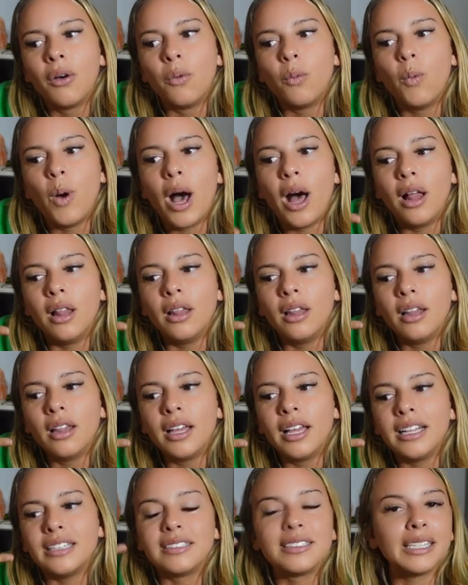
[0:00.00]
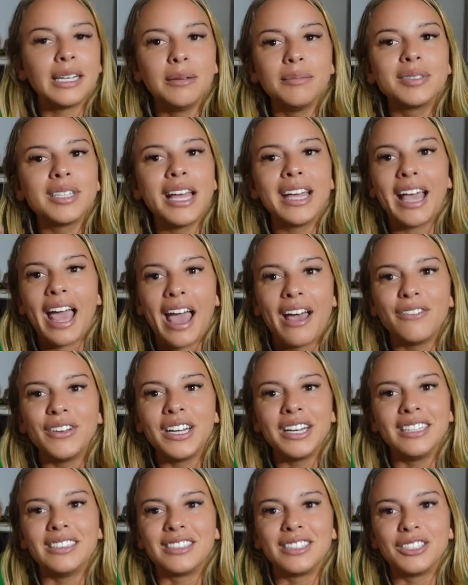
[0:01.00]
well, it seems like
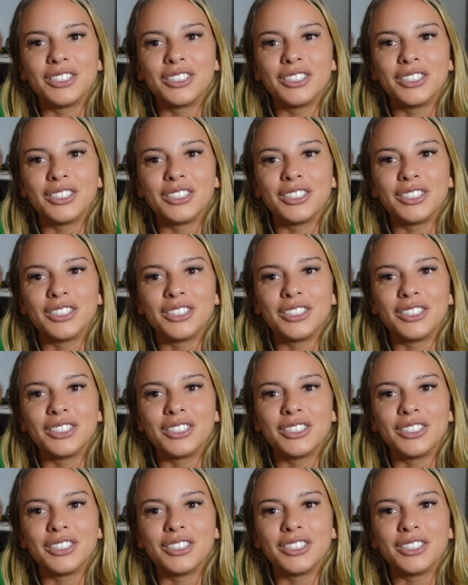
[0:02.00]
evidence